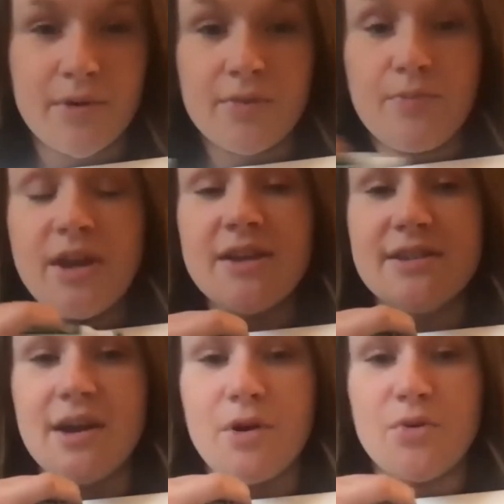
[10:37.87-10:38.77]
The biggest
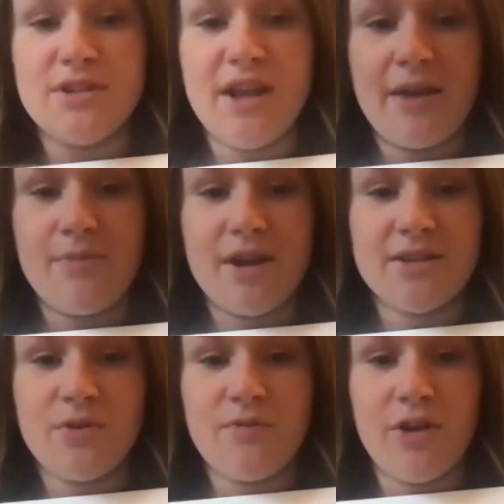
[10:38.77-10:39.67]
number was 9 because
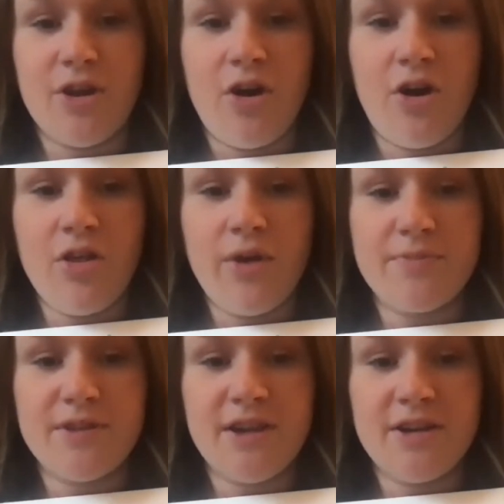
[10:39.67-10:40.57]
we filled it all the way up
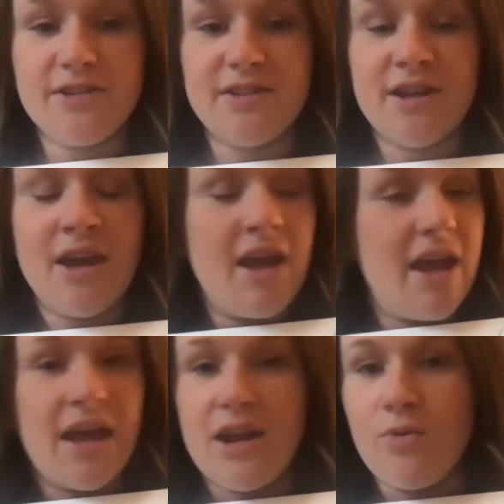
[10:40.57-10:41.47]
to here
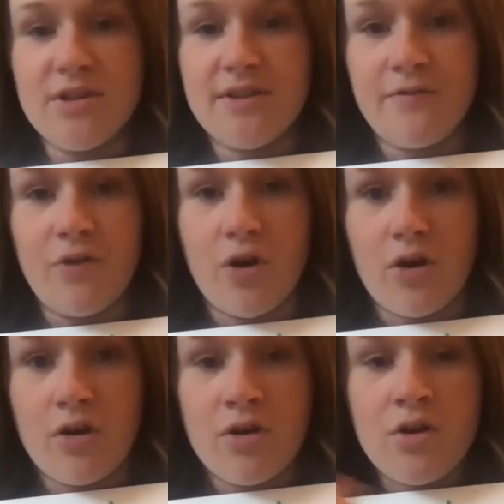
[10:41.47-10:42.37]
and it wasn't
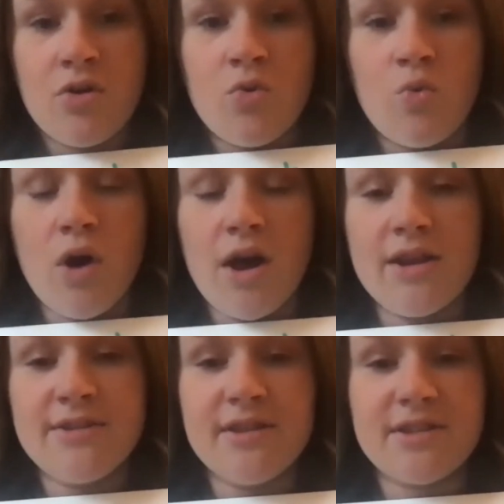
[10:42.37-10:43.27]
full. What
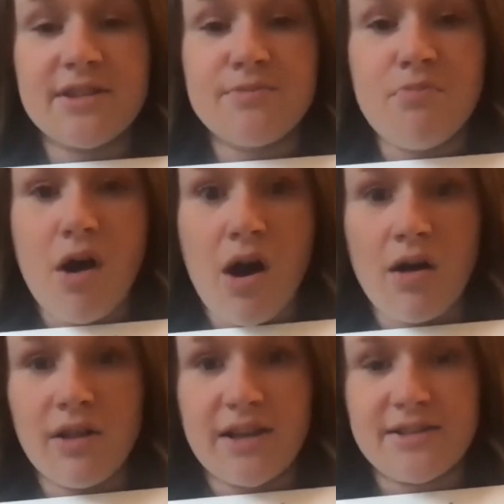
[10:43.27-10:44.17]
is the
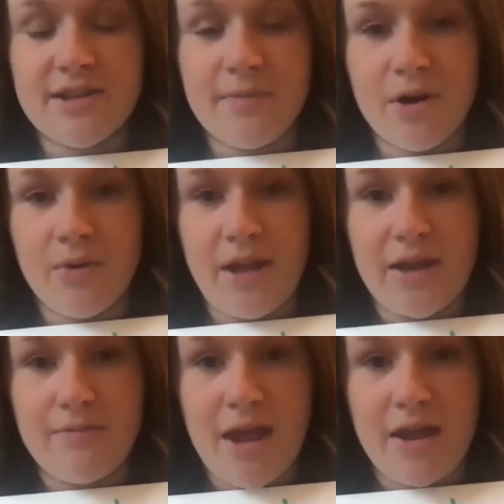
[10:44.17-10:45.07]
smallest number we
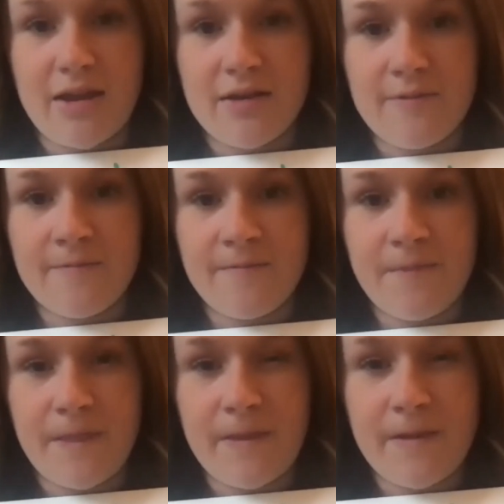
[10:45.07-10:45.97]
can make?
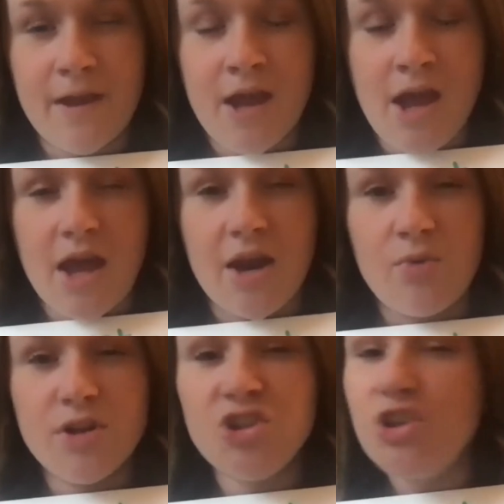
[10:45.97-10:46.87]
And I
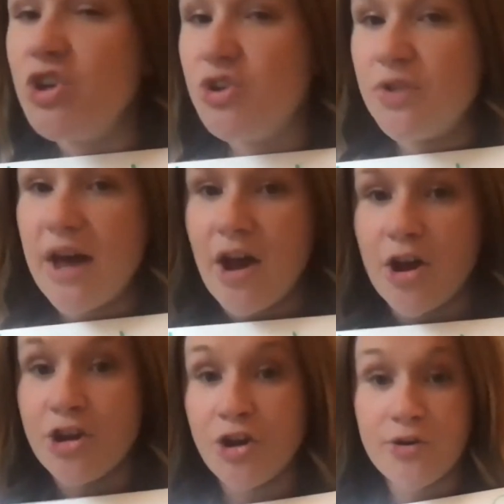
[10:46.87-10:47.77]
want you to do that
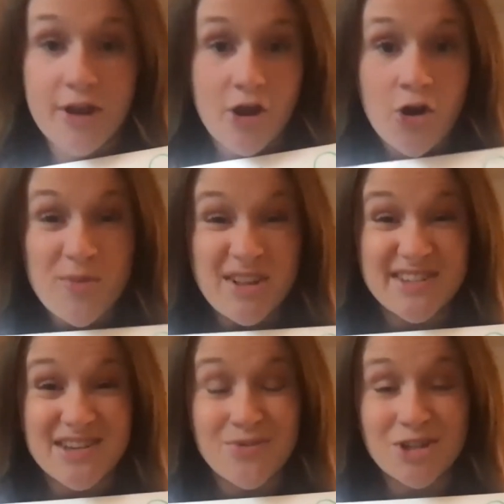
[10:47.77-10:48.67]
on your own at home and
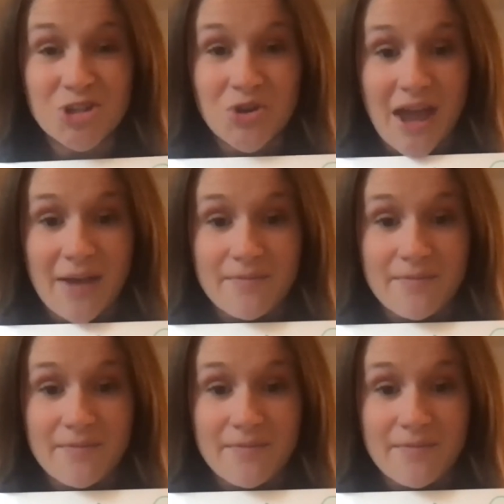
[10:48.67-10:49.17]
see what you get.